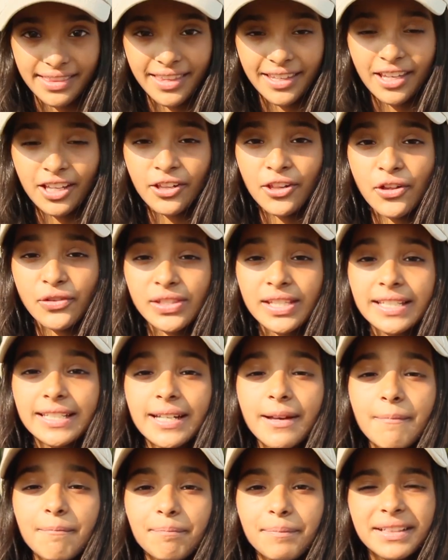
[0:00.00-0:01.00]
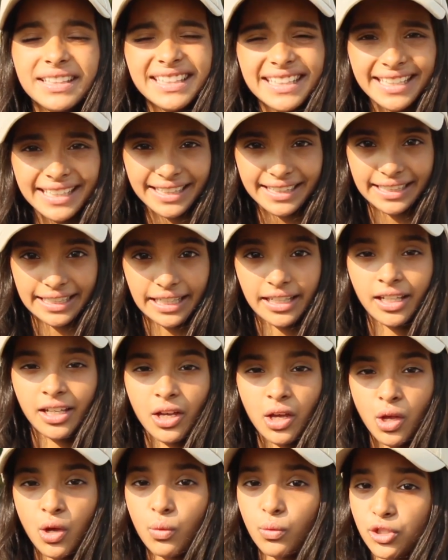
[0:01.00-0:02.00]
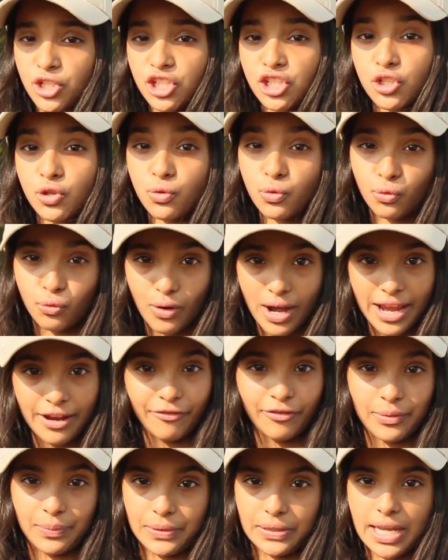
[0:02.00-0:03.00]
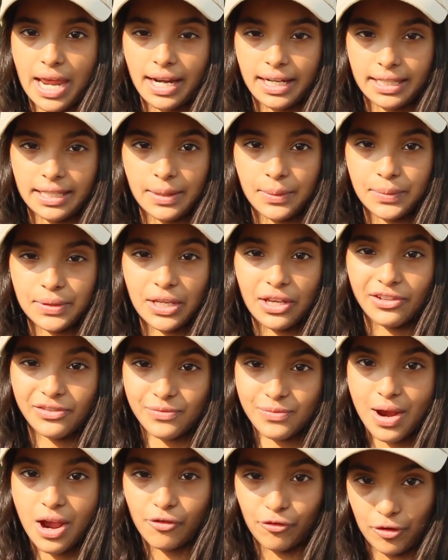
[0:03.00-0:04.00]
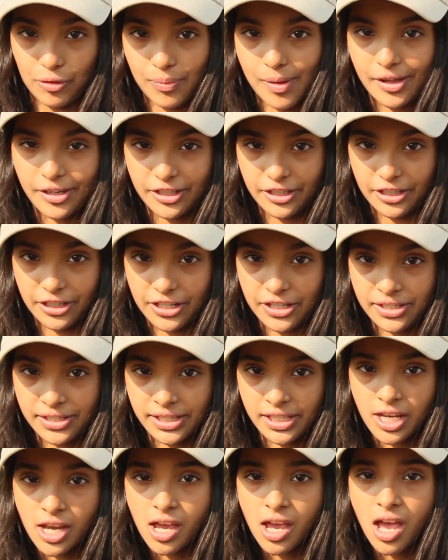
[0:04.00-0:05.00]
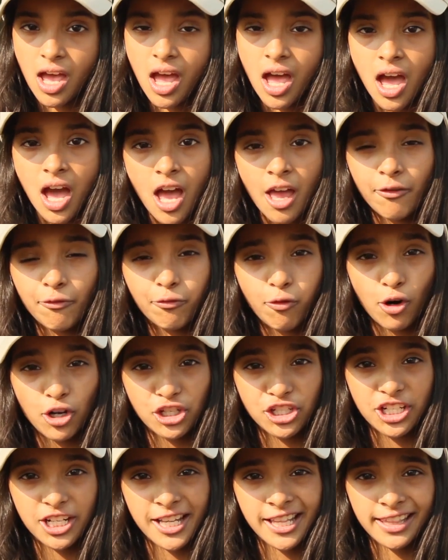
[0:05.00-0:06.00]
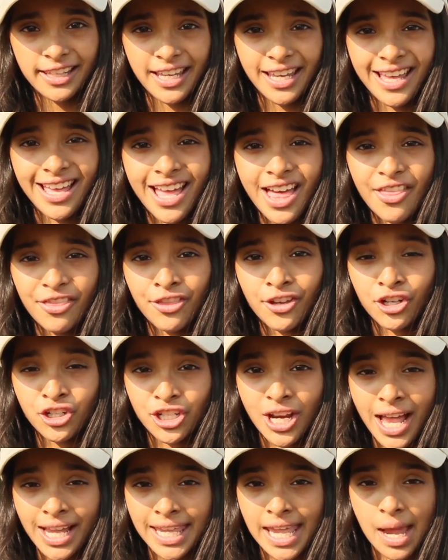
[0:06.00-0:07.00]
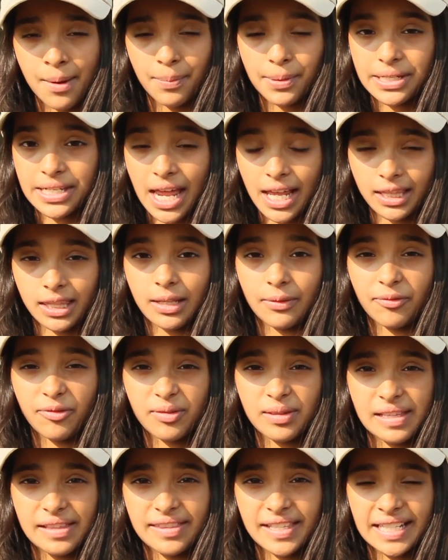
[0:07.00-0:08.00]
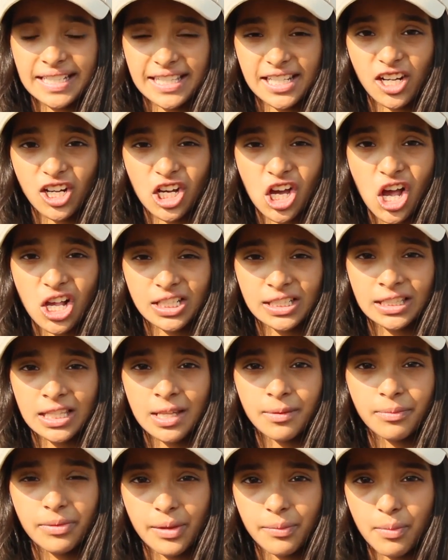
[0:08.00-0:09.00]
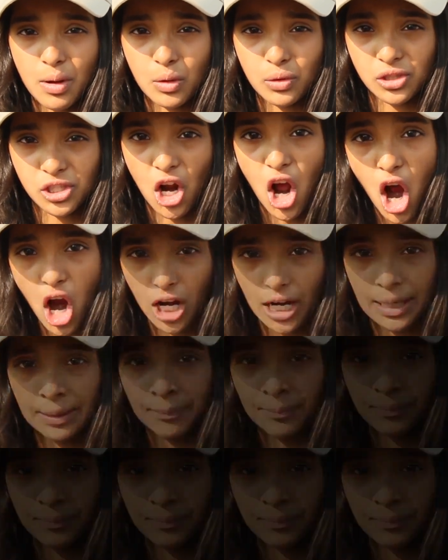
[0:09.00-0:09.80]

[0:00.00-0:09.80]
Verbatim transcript: they can close it completely, which is great for protecting themselves from hungry predators. Unfortunately, their shell can't protect them from the things that are causing them the most harm.